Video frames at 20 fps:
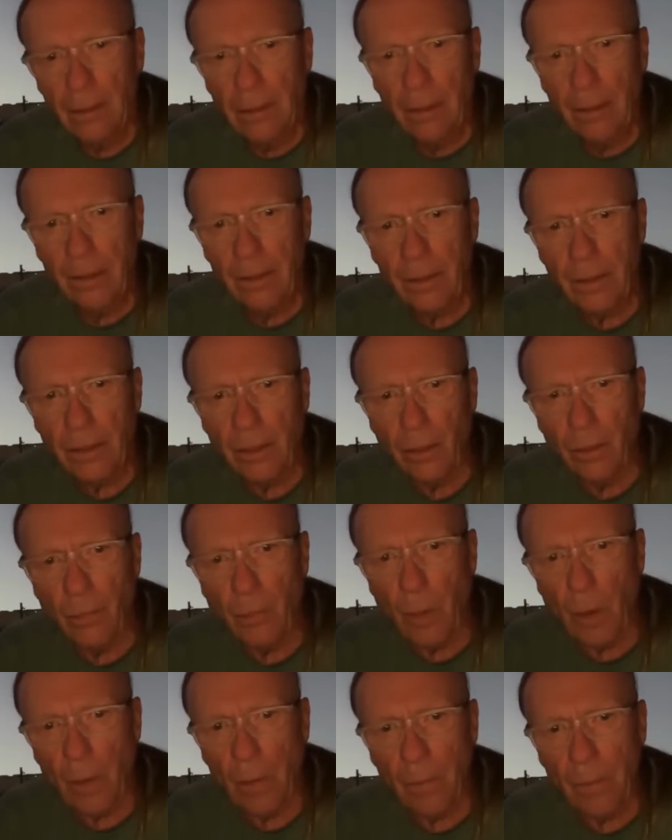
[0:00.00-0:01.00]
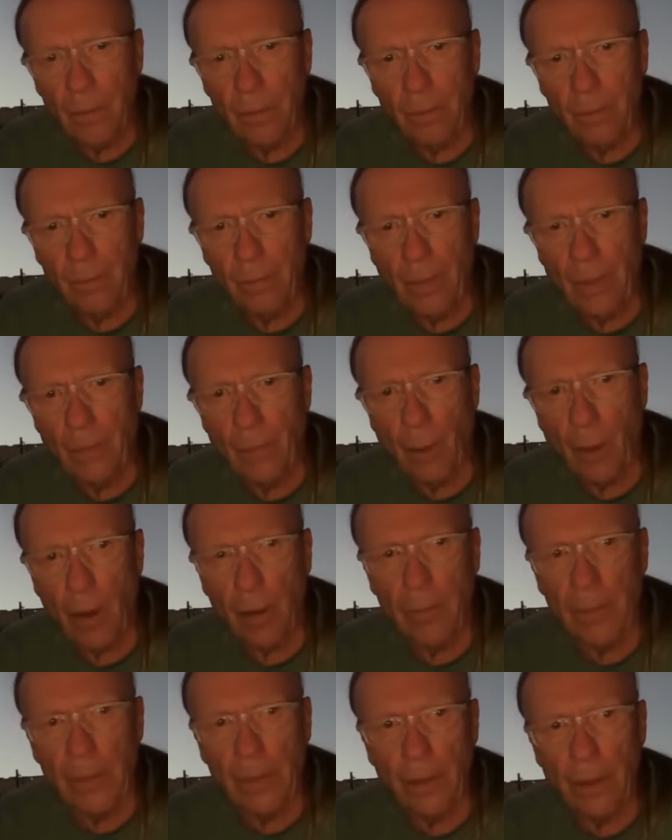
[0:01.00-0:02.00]
is still a big part of
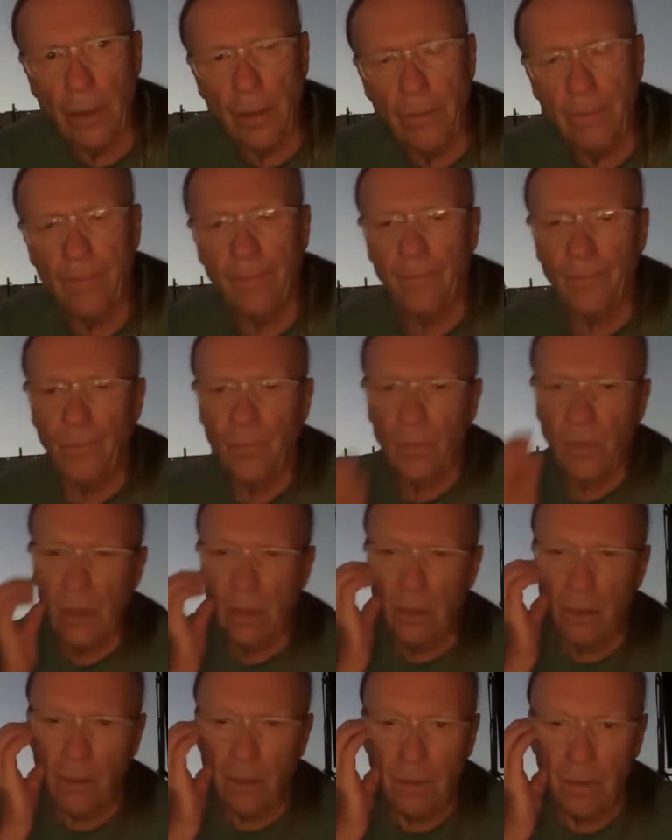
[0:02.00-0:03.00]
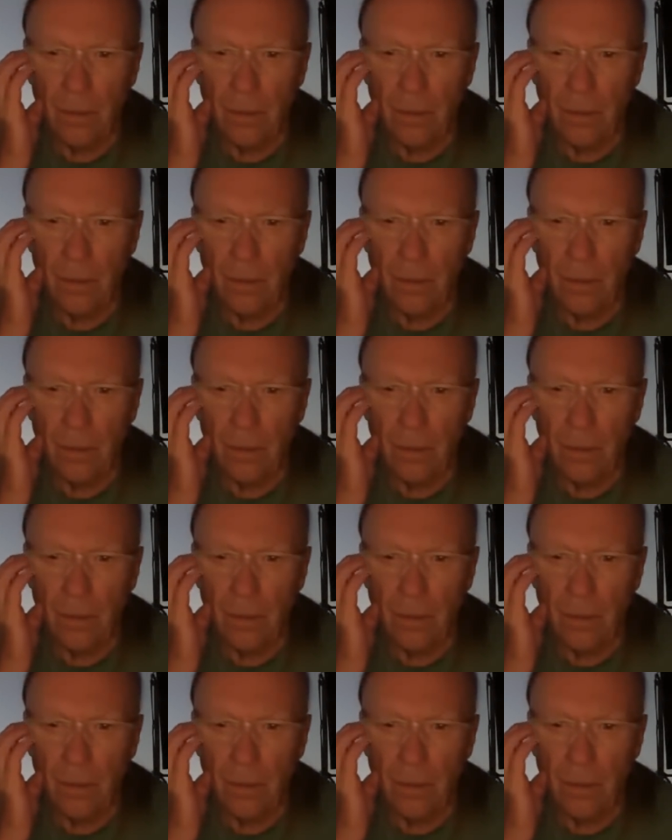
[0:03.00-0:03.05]
me though. So,